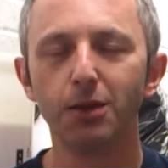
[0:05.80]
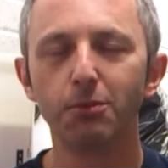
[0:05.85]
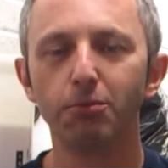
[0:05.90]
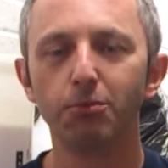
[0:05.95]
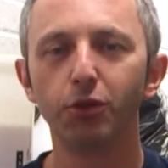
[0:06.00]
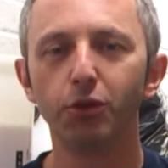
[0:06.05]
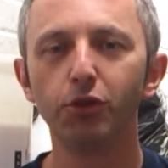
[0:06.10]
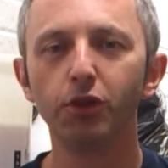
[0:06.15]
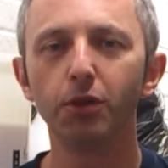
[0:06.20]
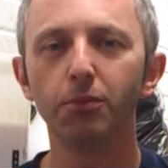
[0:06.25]

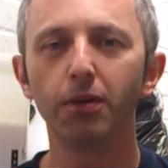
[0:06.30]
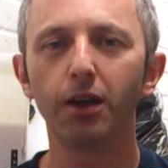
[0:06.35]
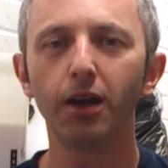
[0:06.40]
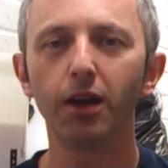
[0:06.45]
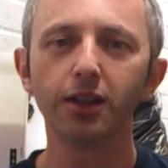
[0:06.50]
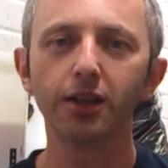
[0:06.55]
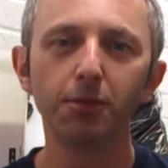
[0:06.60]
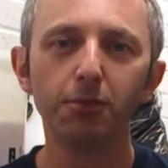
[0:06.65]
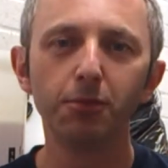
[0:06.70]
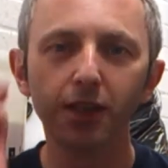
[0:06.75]
Brewing a
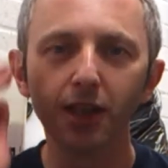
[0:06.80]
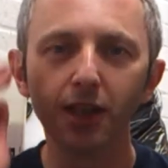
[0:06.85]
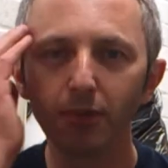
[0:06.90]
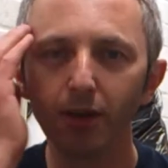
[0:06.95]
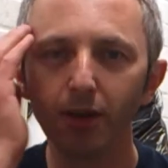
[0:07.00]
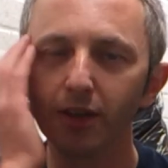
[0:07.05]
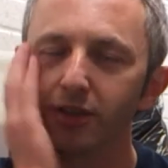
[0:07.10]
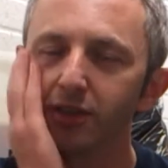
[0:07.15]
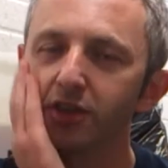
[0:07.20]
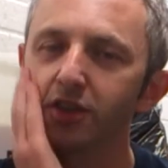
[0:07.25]
bag, mini
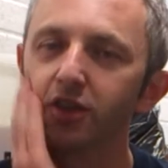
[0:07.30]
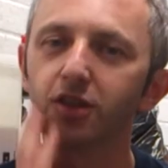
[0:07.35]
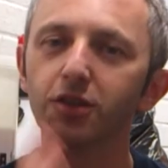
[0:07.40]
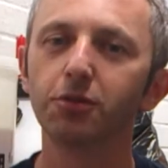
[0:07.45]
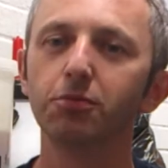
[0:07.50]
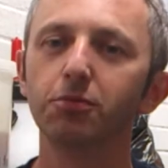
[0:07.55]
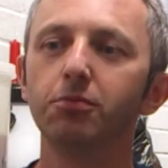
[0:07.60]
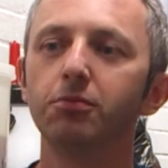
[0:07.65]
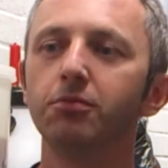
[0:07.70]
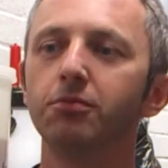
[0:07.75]
mash,
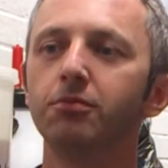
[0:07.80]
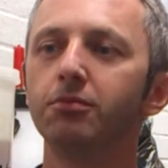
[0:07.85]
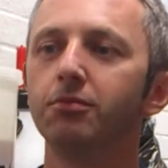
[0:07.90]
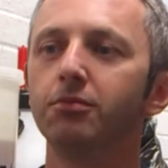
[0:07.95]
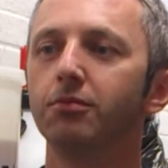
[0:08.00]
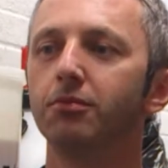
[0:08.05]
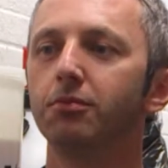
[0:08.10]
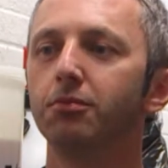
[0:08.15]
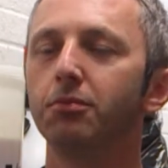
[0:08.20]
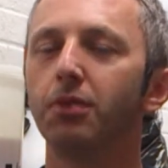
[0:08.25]

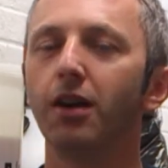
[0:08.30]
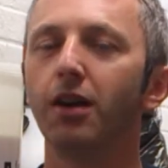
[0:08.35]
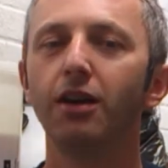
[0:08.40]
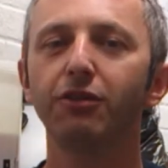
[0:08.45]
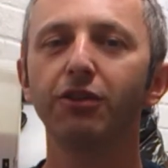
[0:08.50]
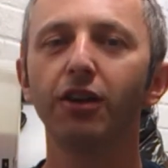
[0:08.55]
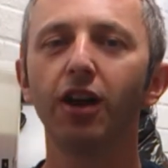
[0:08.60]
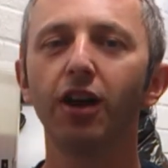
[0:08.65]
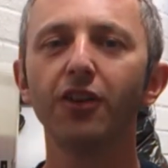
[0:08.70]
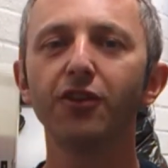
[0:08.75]
part
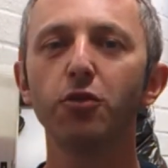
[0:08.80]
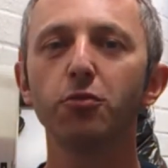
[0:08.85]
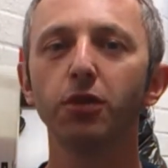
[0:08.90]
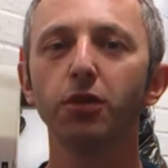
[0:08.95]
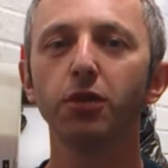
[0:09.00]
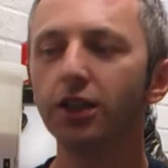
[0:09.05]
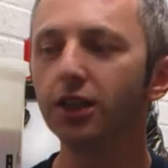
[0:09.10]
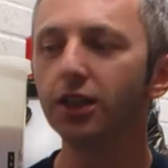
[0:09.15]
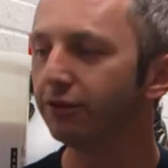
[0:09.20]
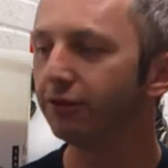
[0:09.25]
5 I
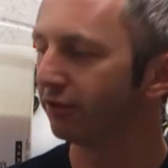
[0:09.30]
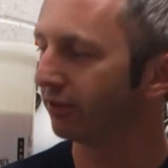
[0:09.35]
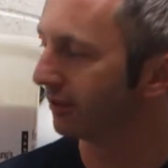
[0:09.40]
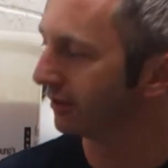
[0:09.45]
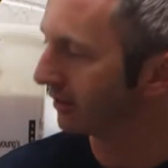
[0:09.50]
believe.